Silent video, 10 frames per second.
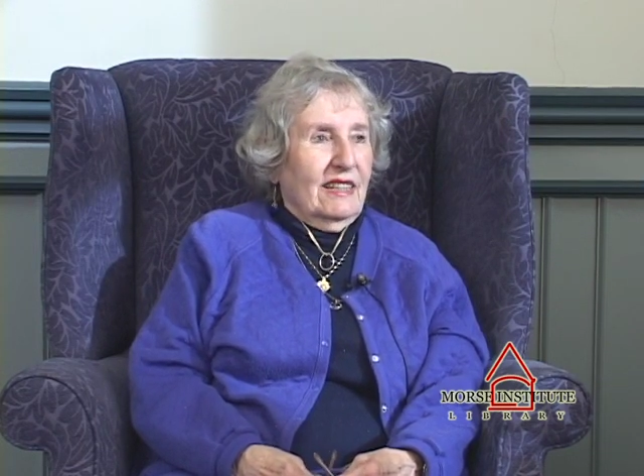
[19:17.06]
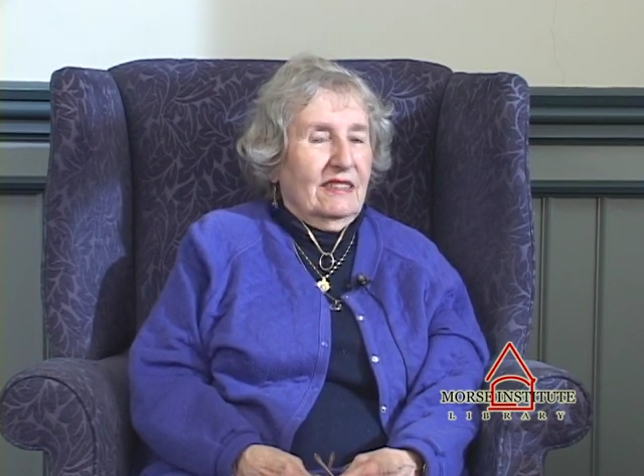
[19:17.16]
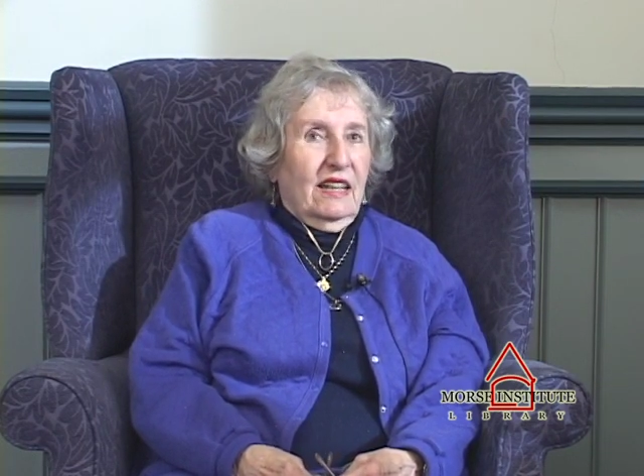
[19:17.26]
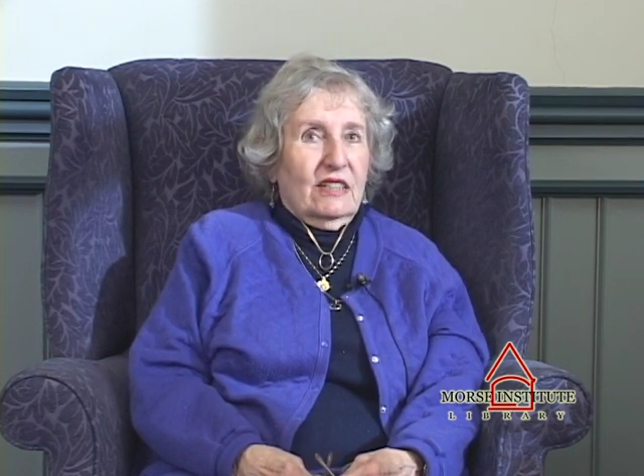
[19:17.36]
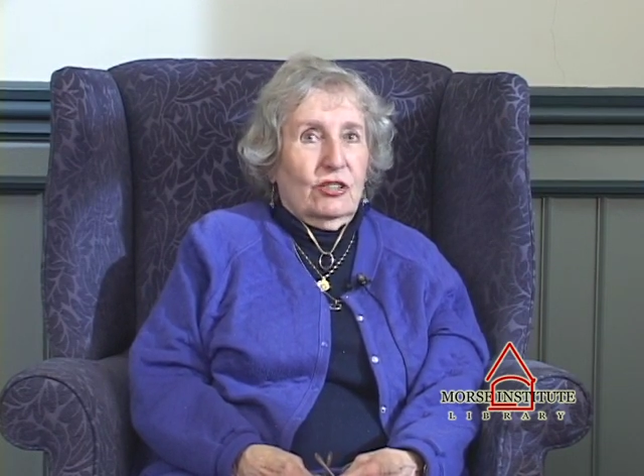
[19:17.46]

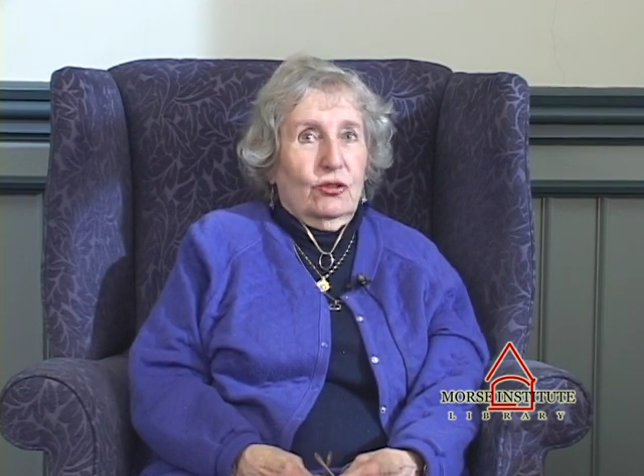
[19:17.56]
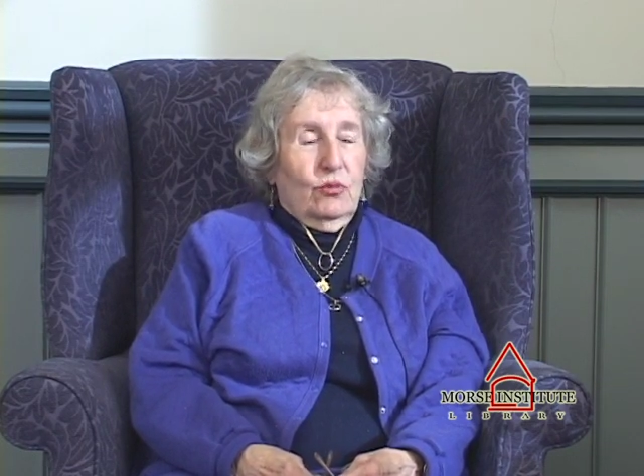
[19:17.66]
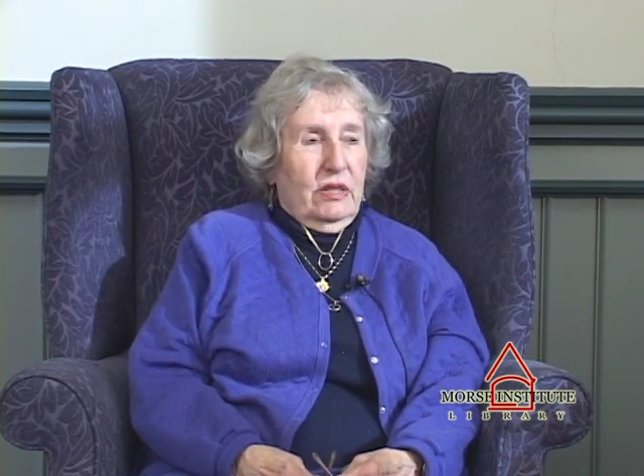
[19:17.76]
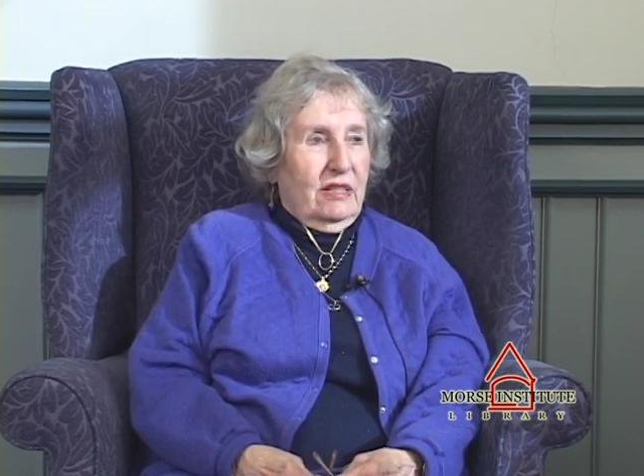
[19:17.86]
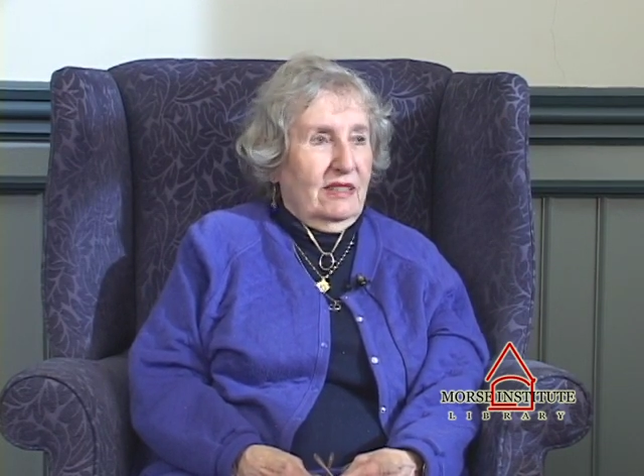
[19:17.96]
He liked
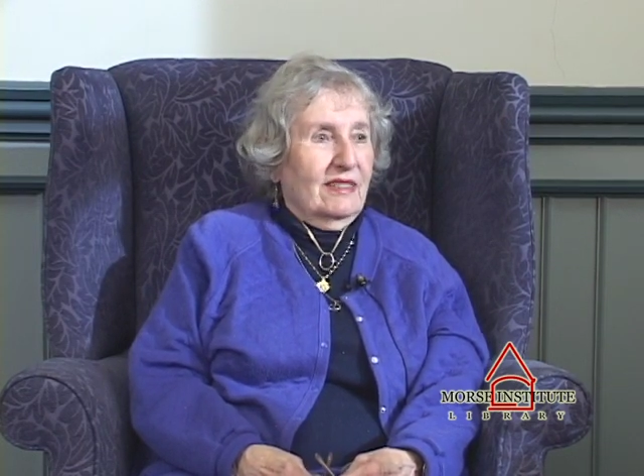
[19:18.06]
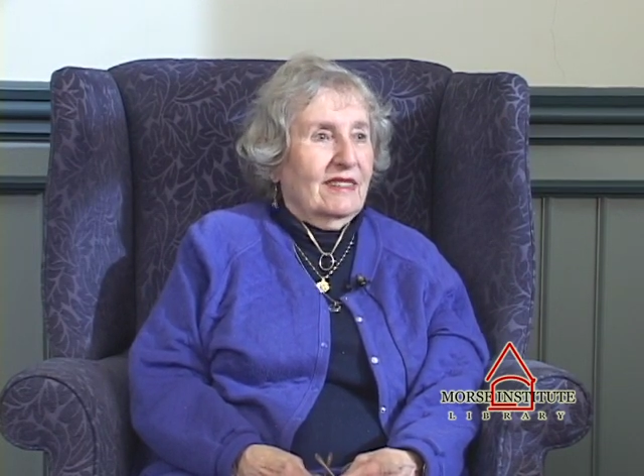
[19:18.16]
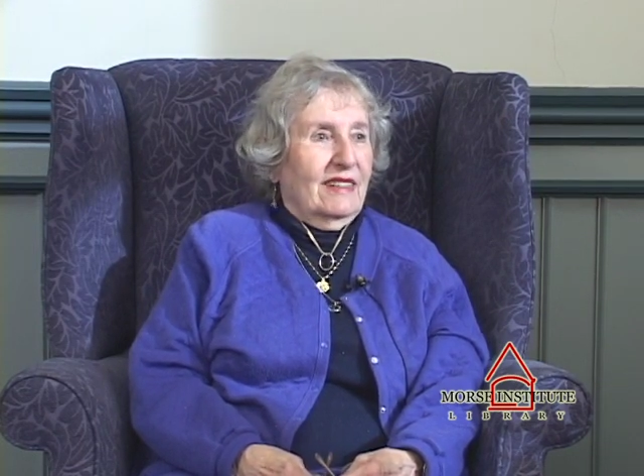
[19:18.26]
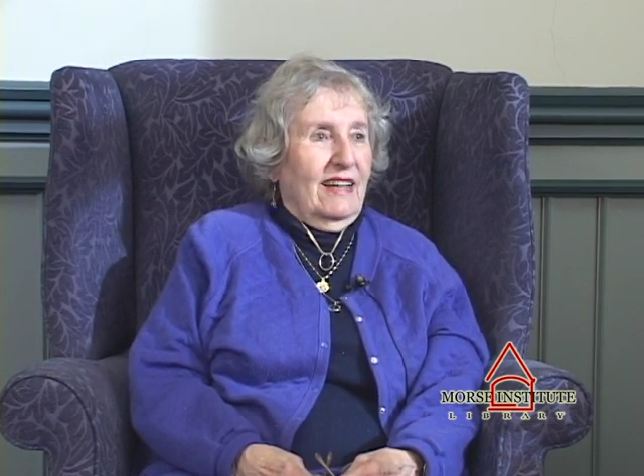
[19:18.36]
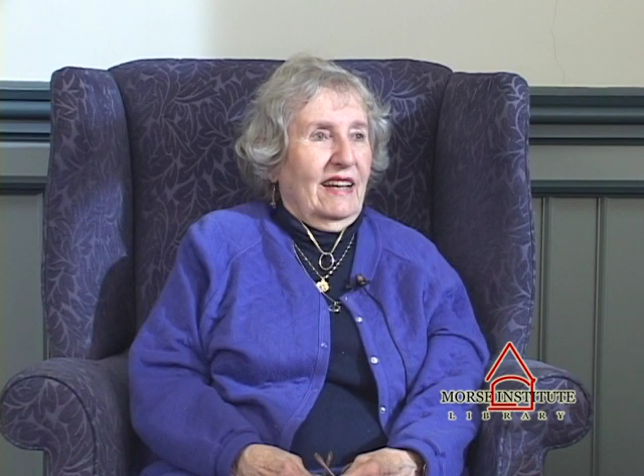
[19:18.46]
to
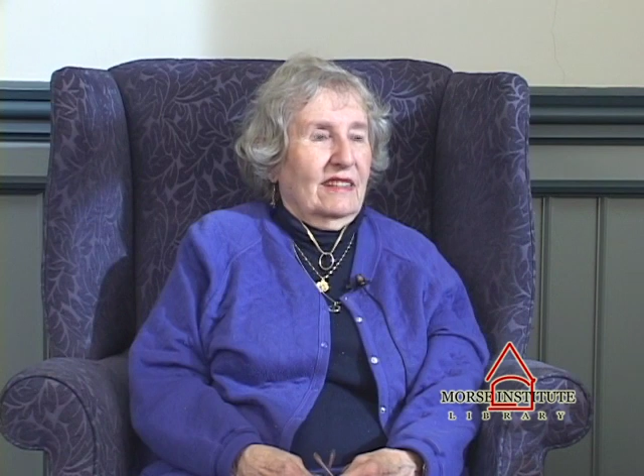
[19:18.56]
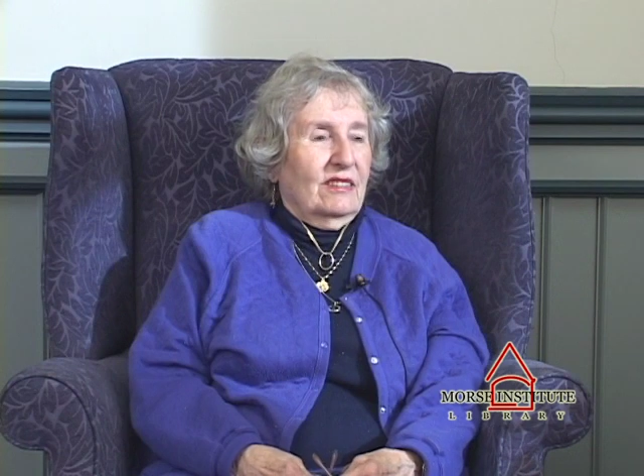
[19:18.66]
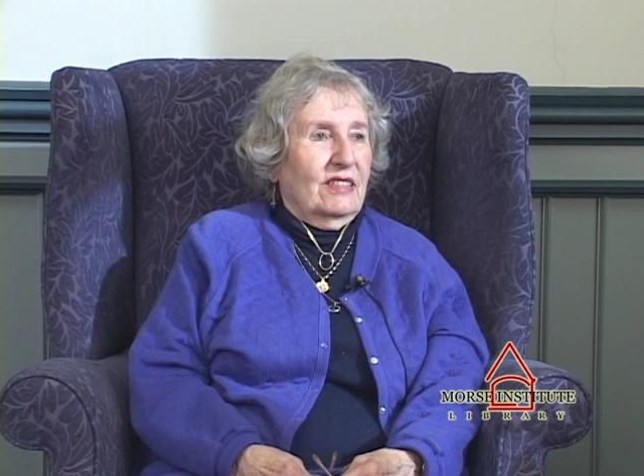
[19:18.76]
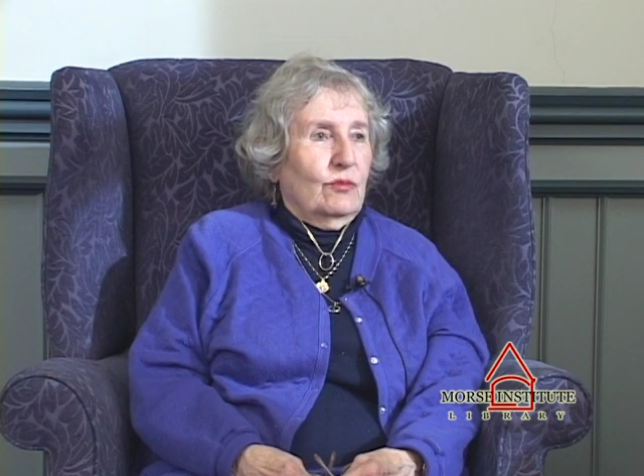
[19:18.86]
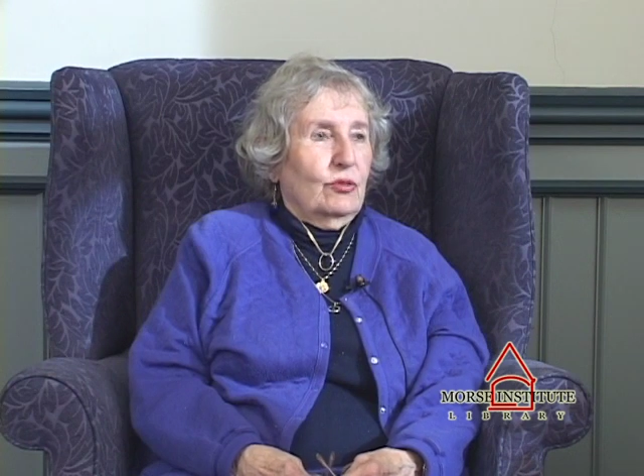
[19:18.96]
eat,
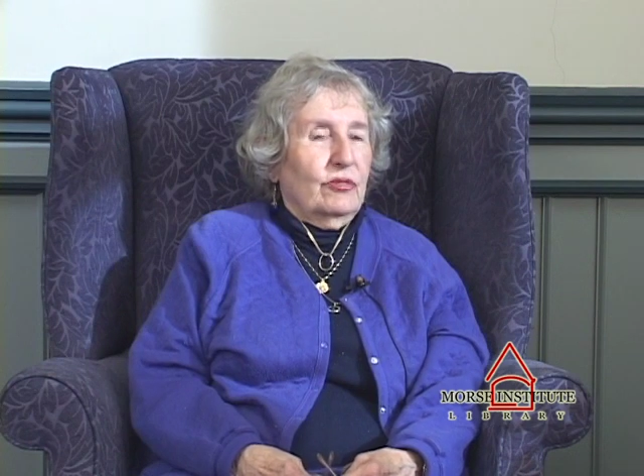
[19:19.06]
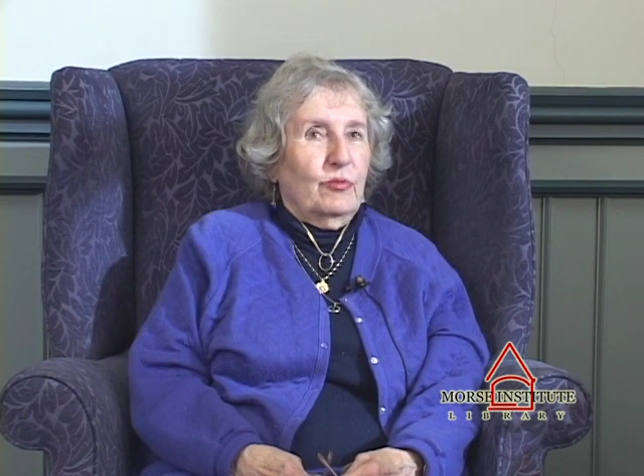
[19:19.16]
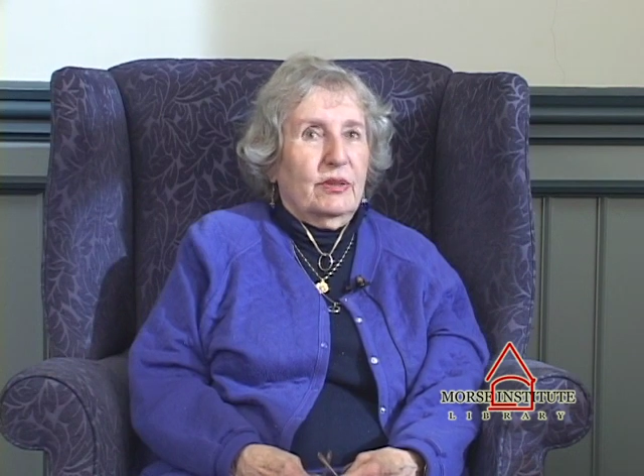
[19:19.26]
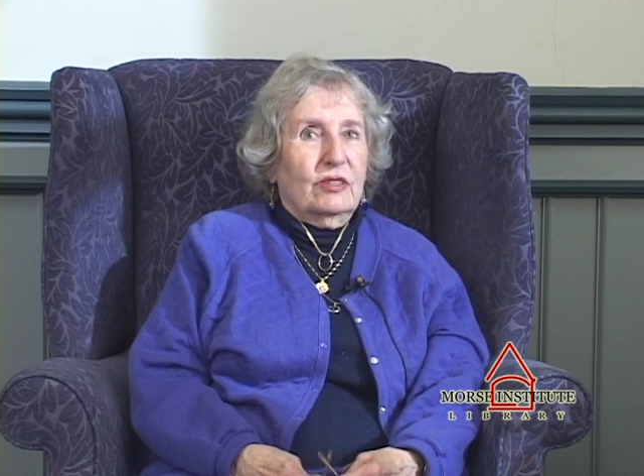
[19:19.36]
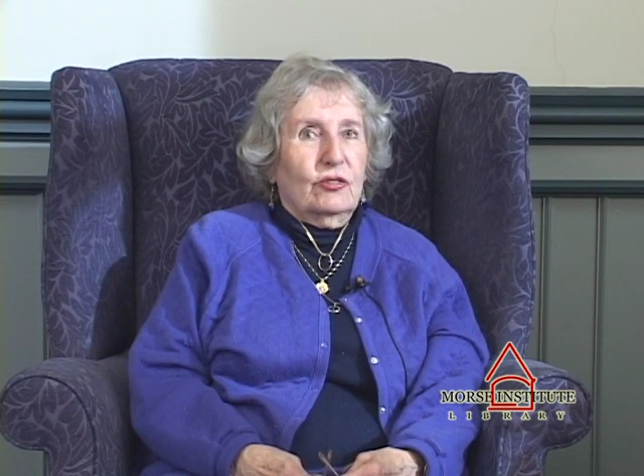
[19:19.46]
and he would
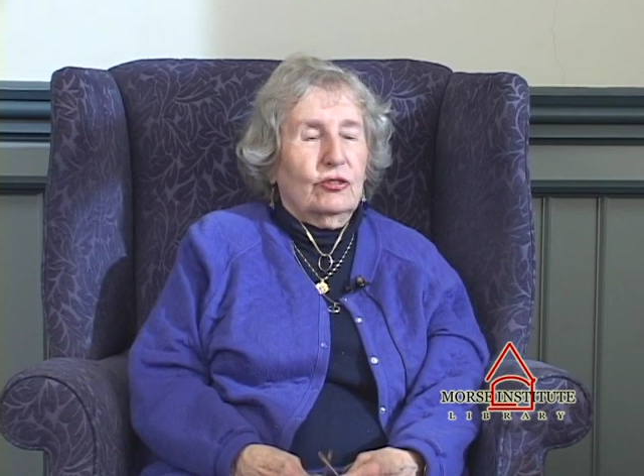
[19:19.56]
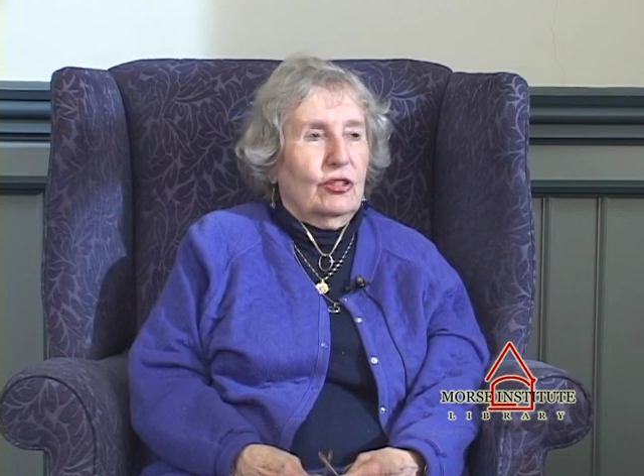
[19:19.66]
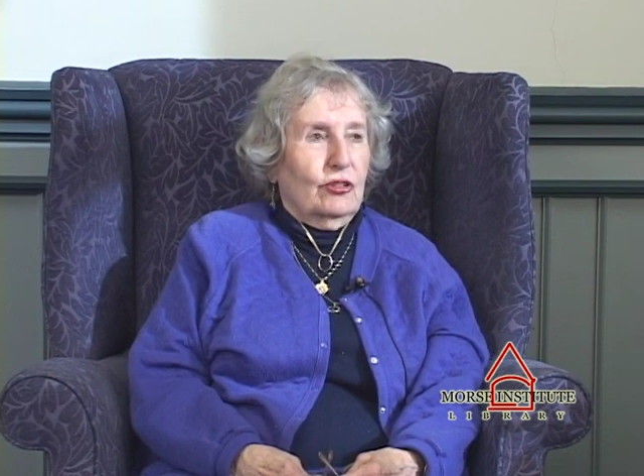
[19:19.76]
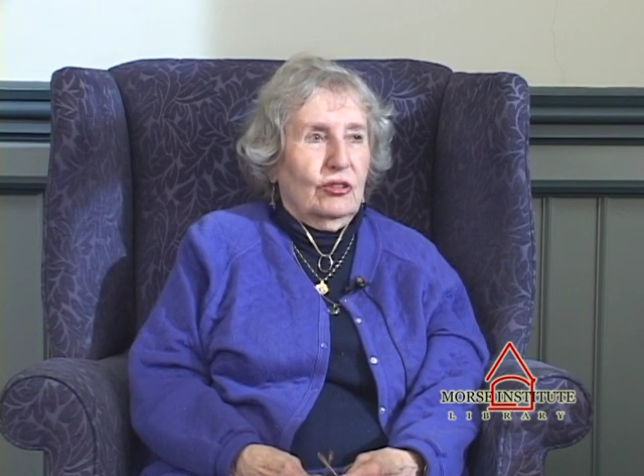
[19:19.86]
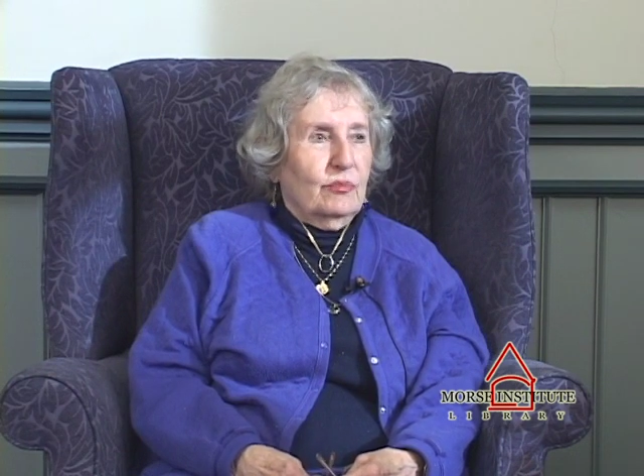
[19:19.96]
have been a good
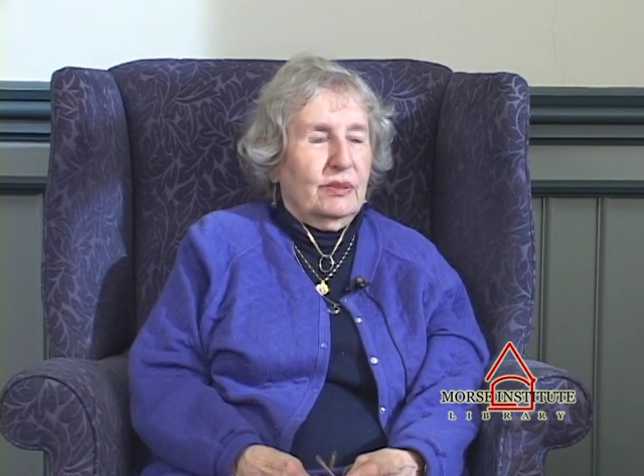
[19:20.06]
cook,